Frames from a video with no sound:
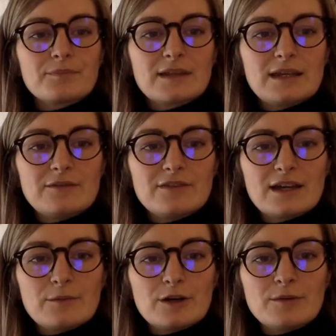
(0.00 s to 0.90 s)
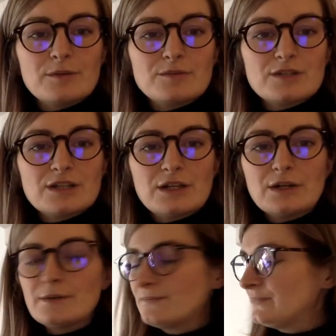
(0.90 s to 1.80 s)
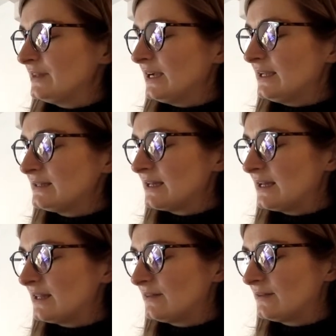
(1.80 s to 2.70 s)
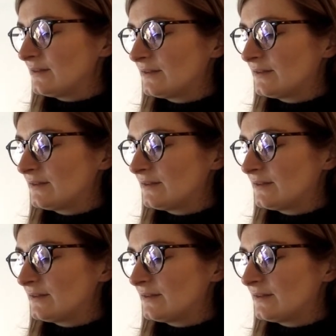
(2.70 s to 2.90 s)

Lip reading: Keep forgetting where I'm up to. 9/10.